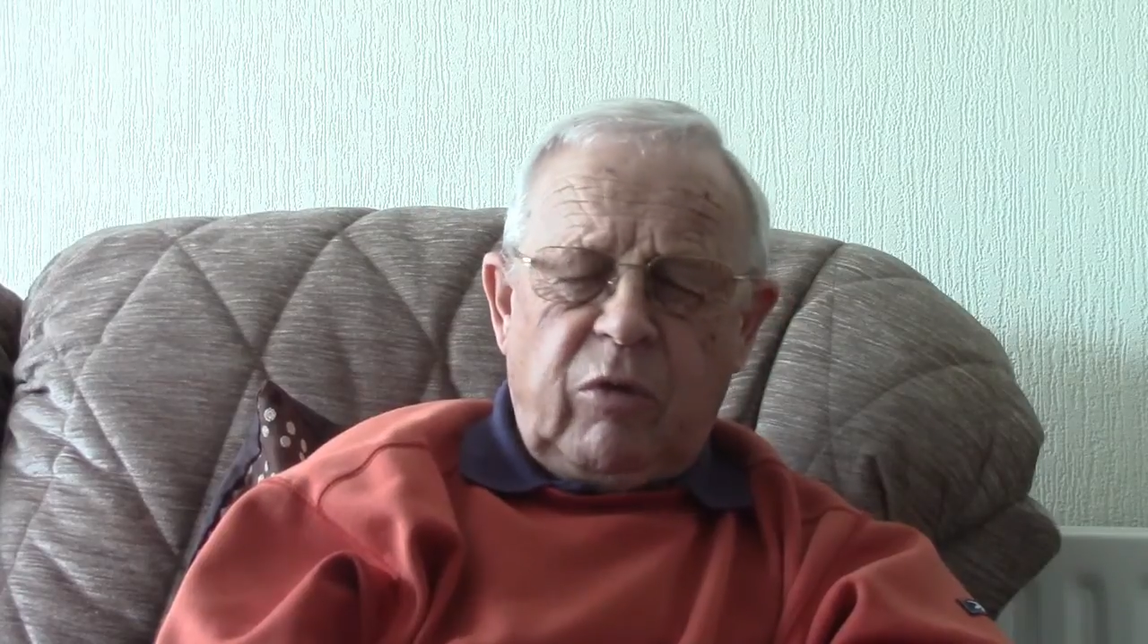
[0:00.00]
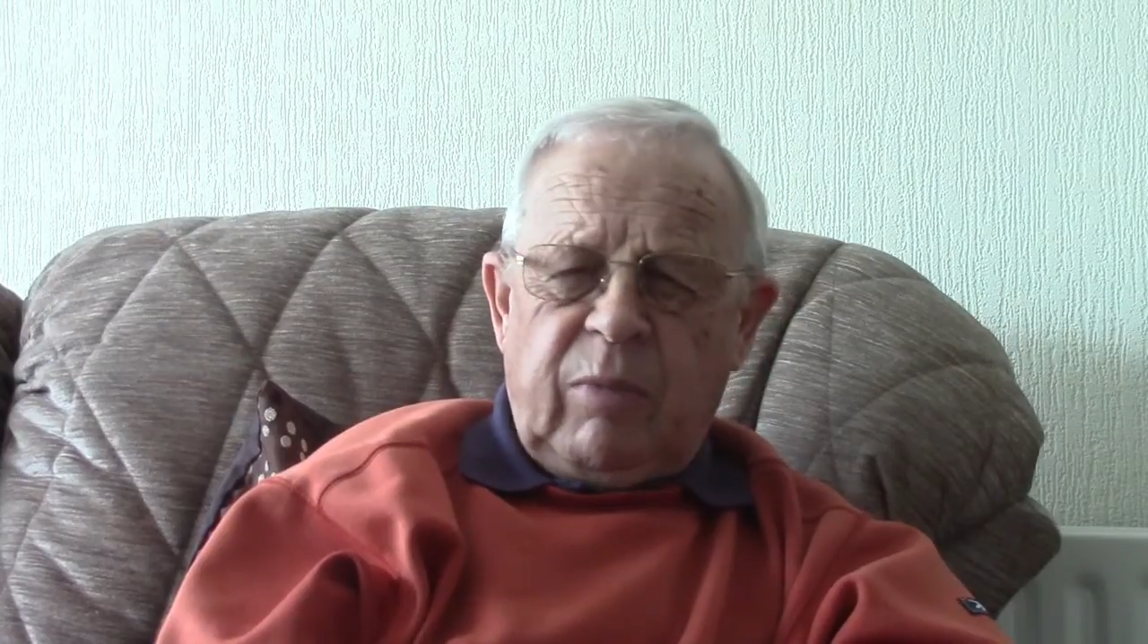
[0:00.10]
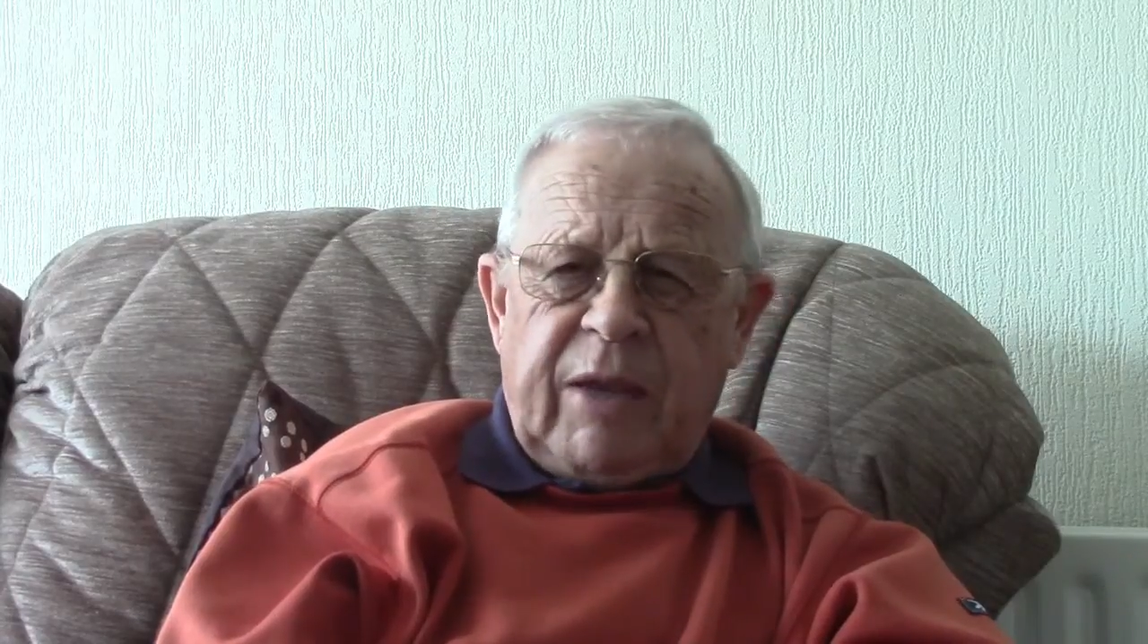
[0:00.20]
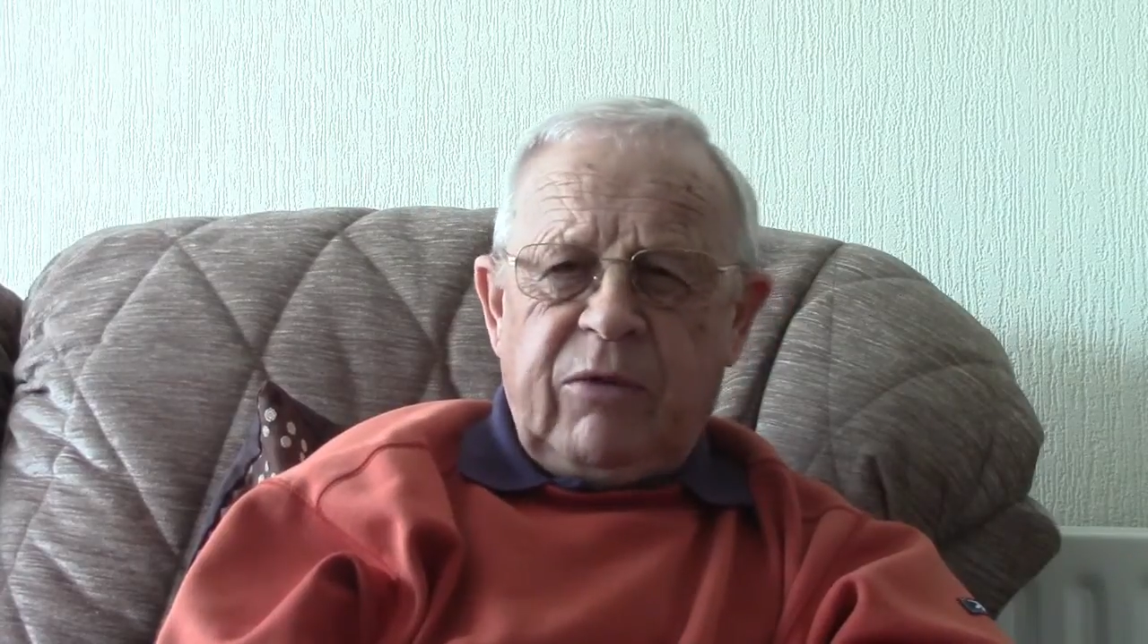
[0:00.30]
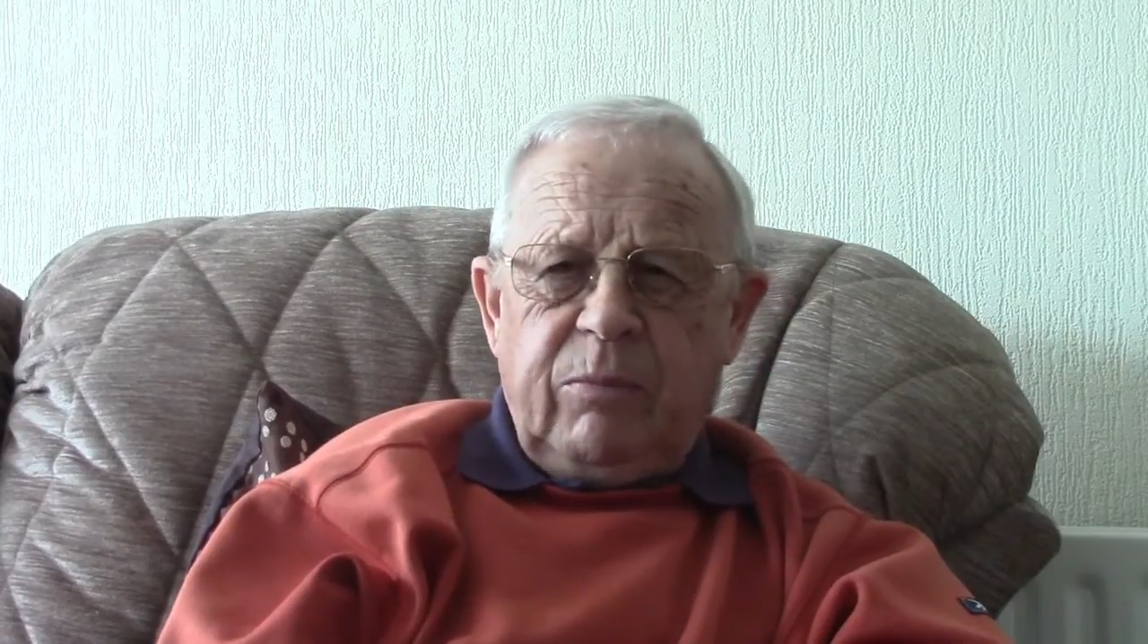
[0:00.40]

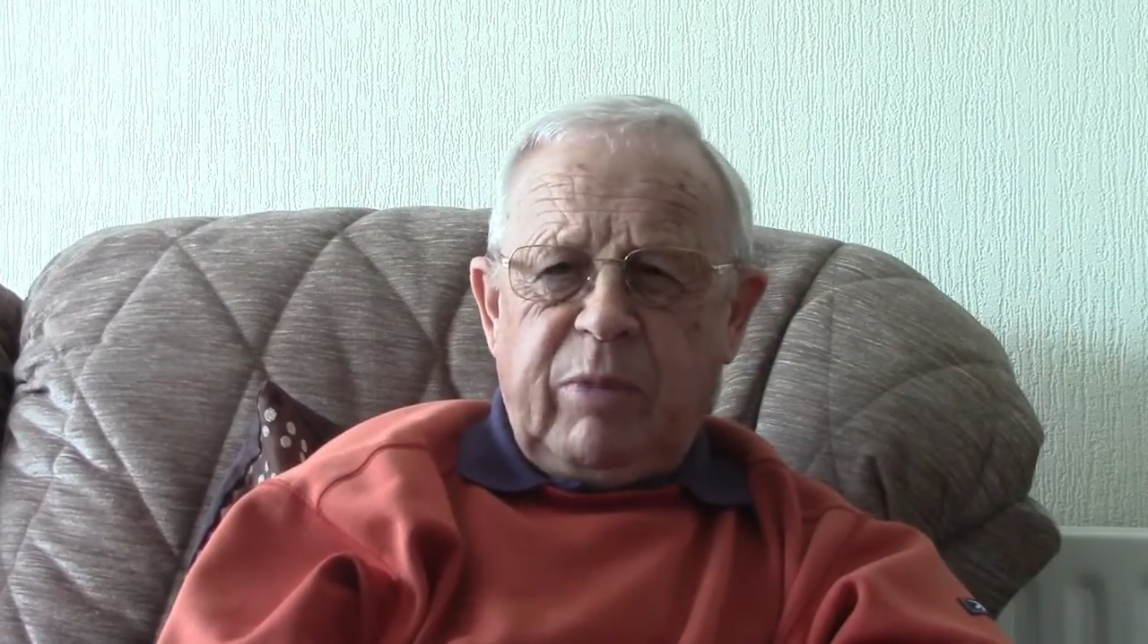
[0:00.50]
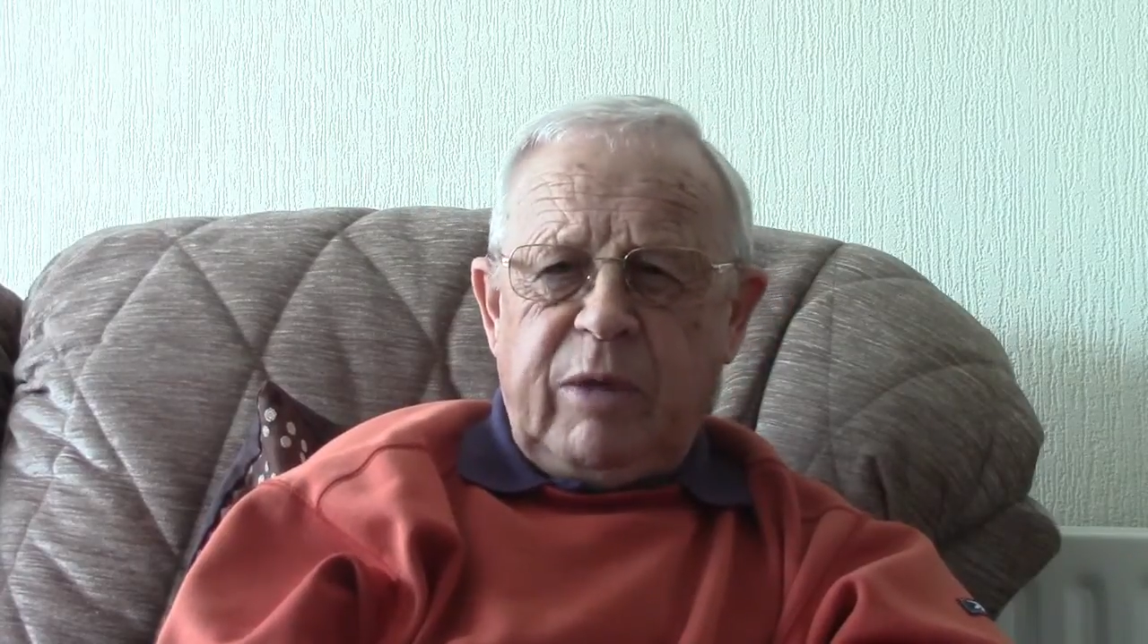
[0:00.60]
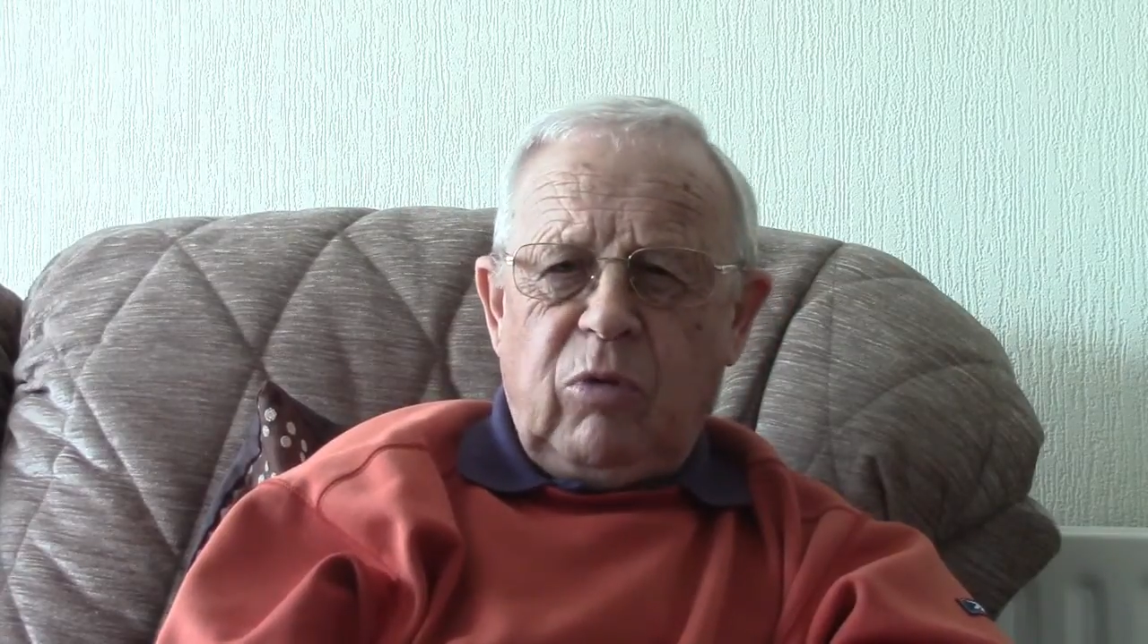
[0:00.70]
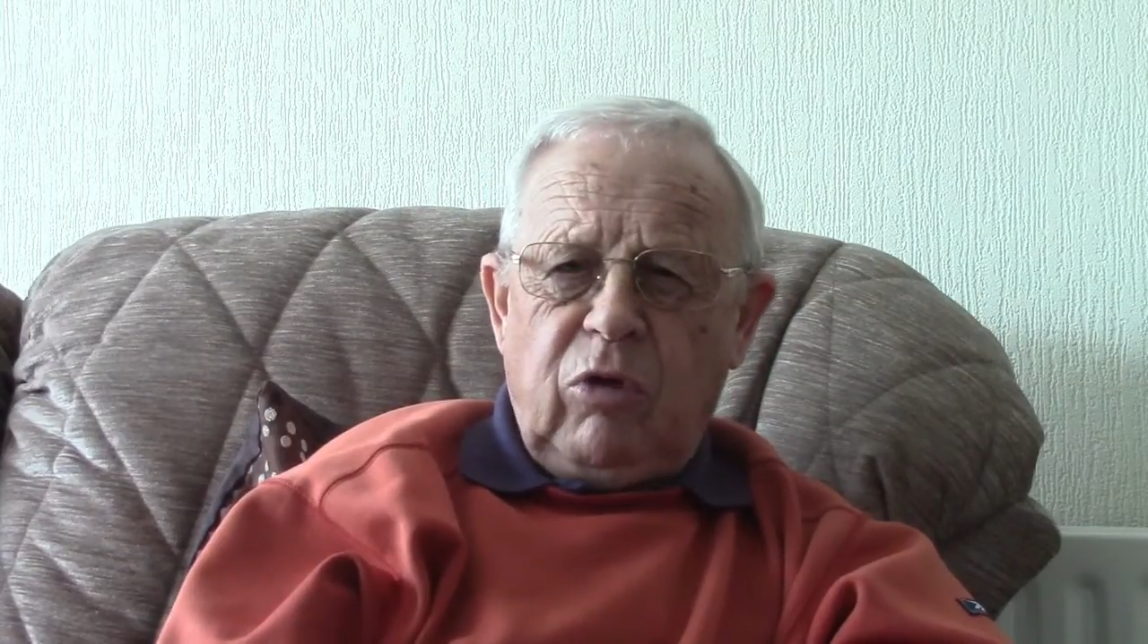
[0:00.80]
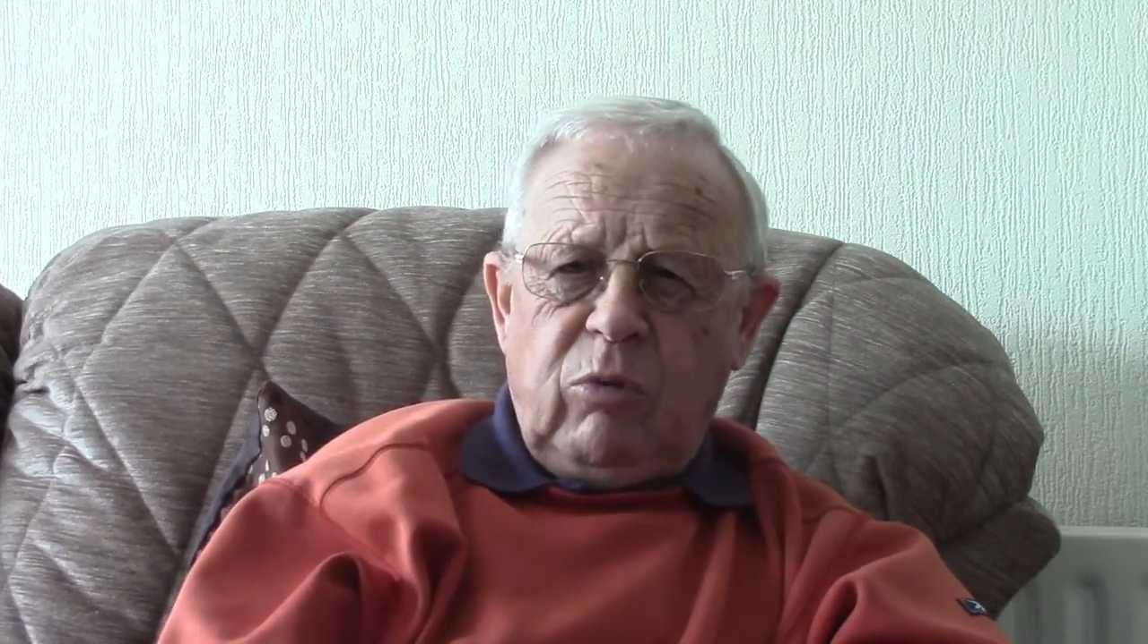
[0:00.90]
black
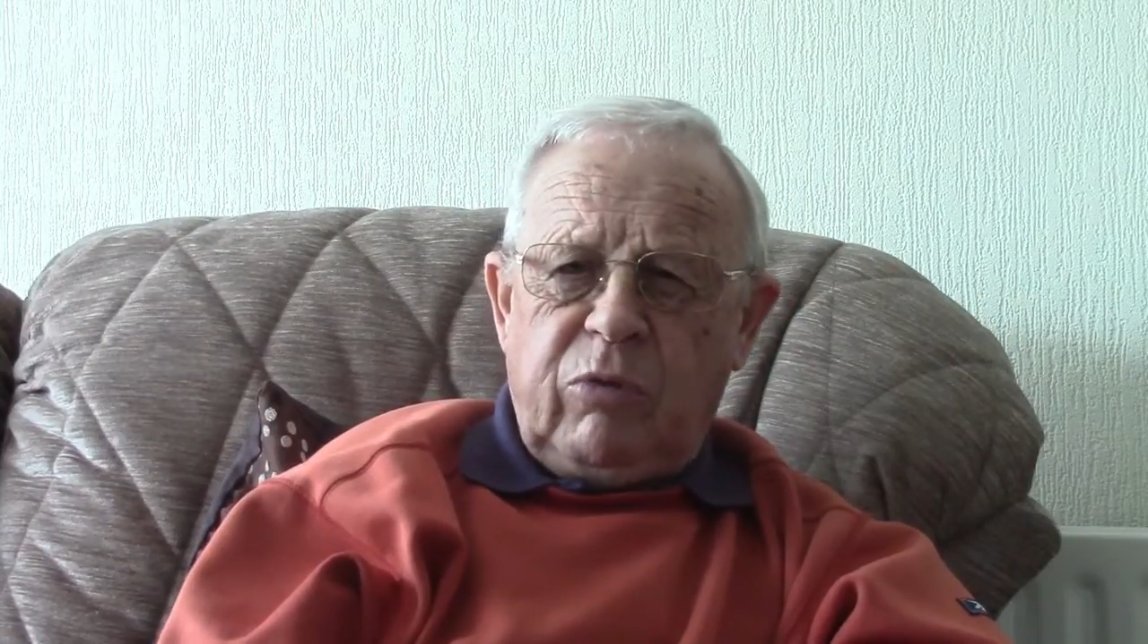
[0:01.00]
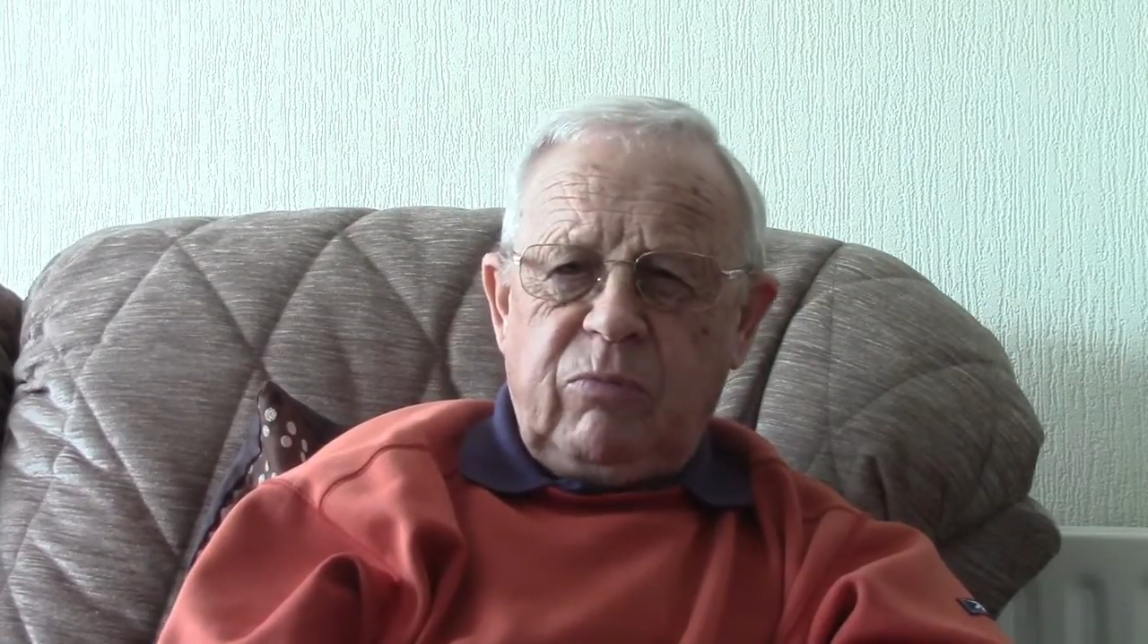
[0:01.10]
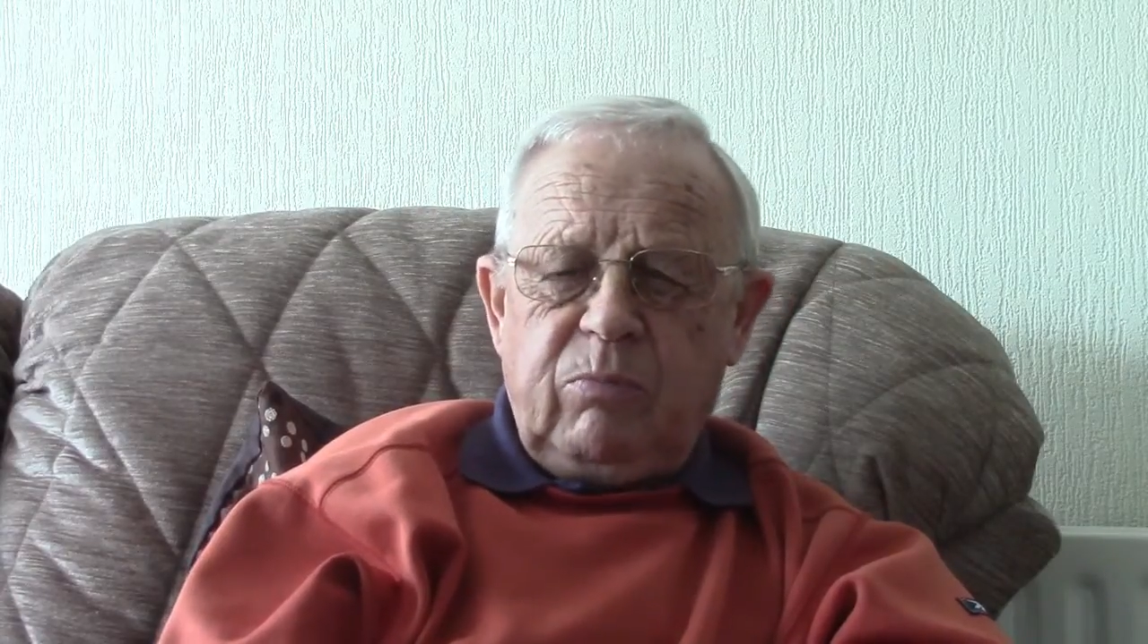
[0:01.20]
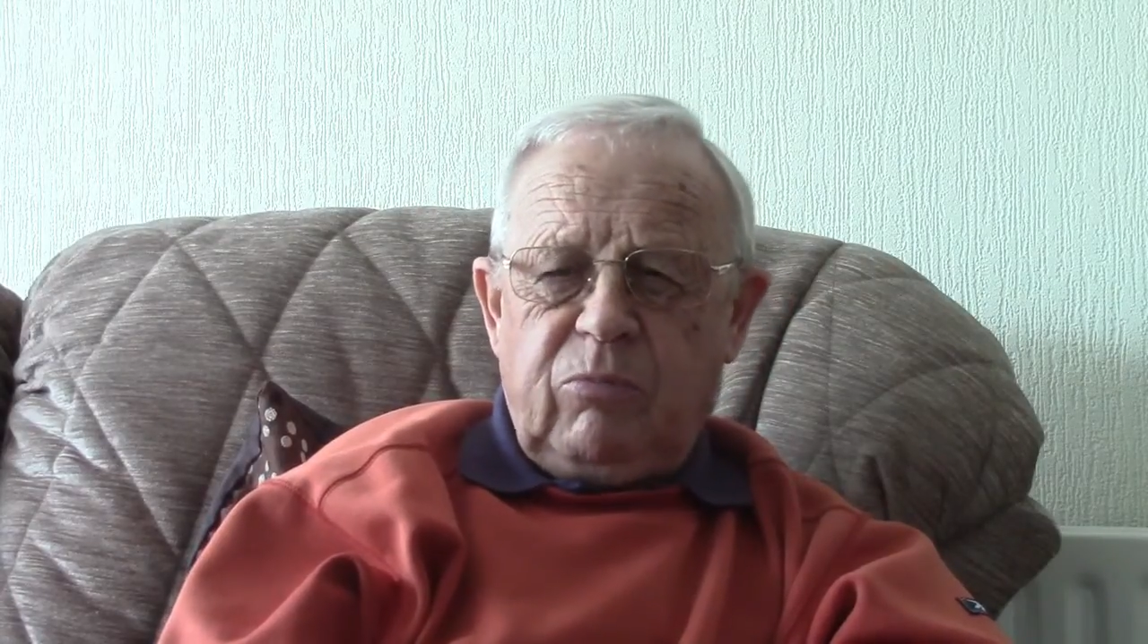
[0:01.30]
people who were